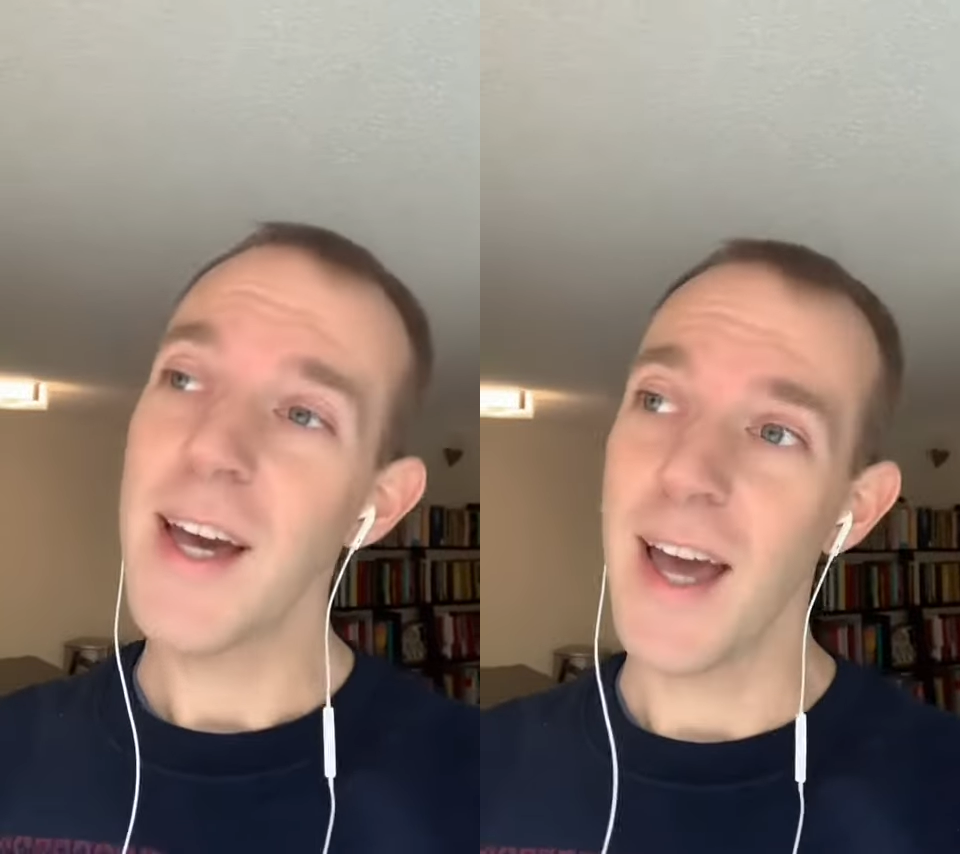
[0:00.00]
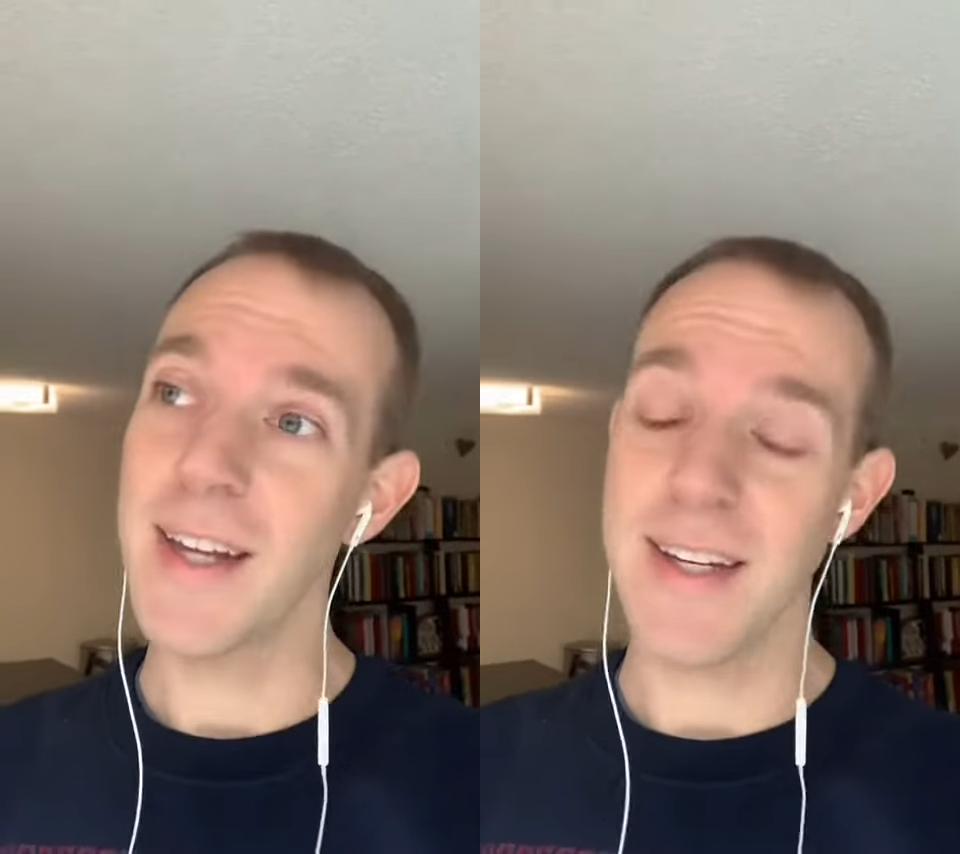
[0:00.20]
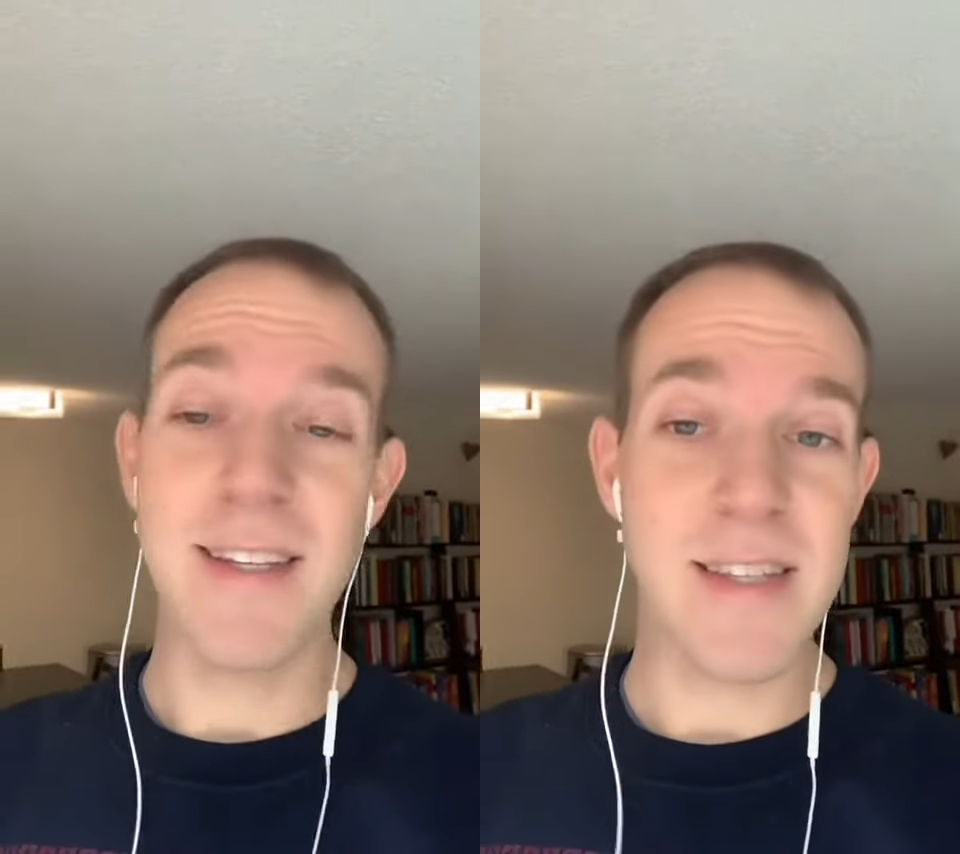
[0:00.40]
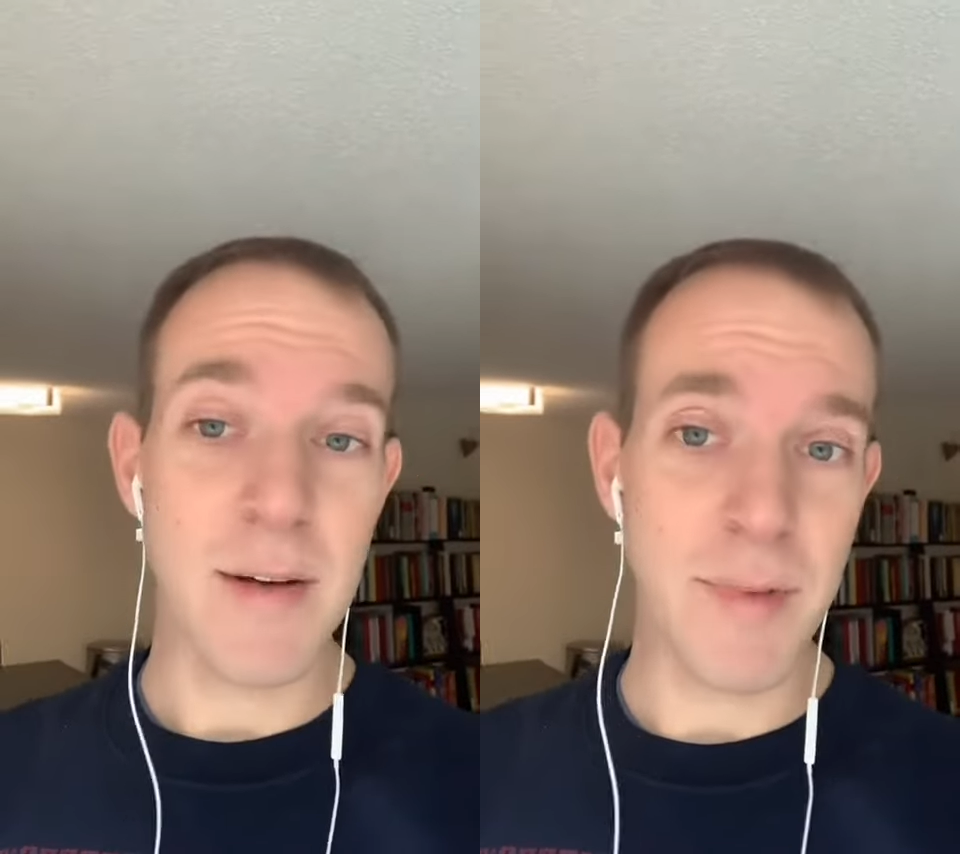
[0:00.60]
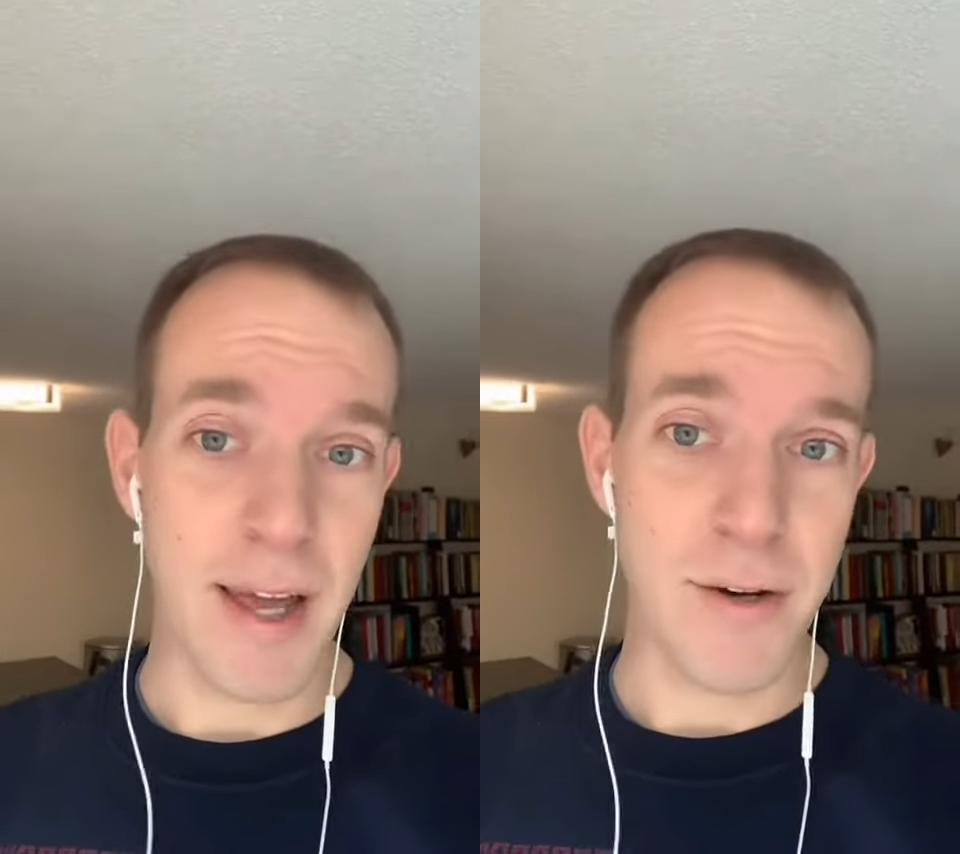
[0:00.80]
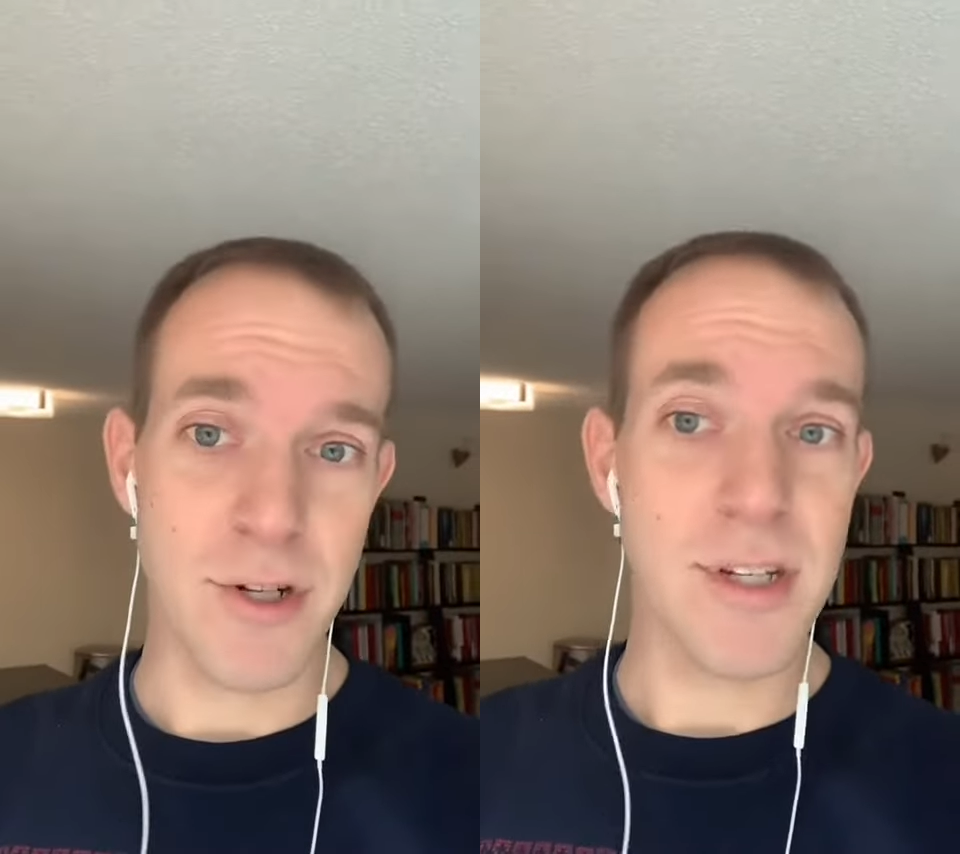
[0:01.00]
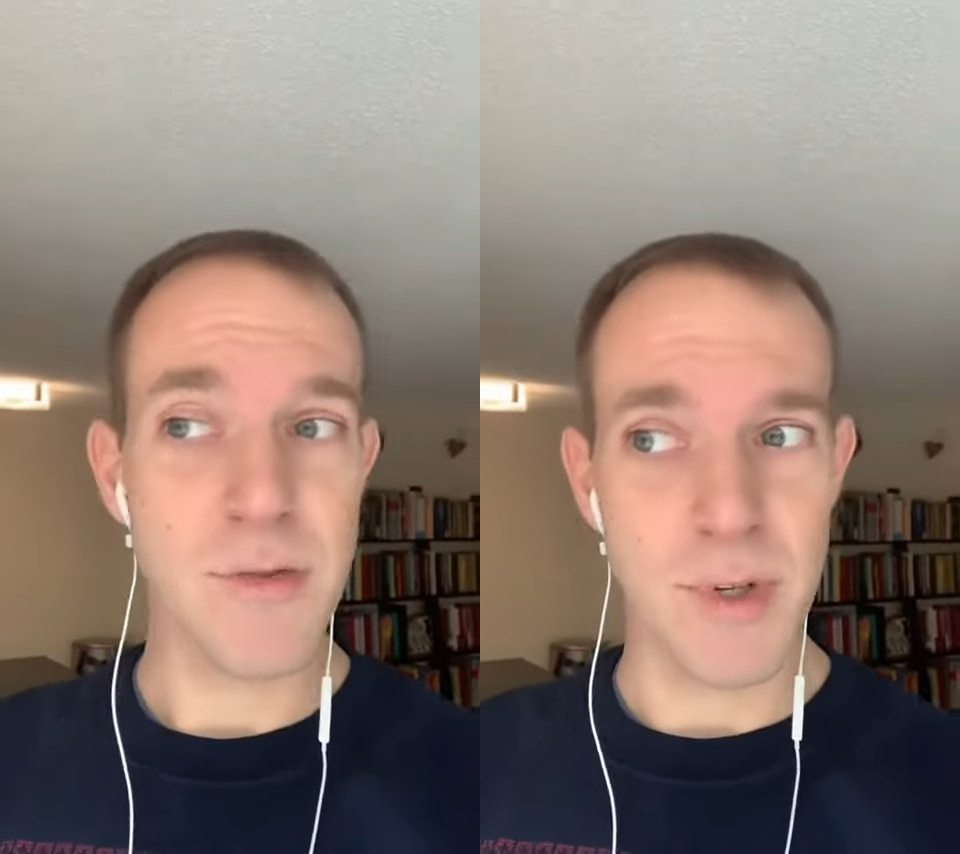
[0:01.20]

And in some languages,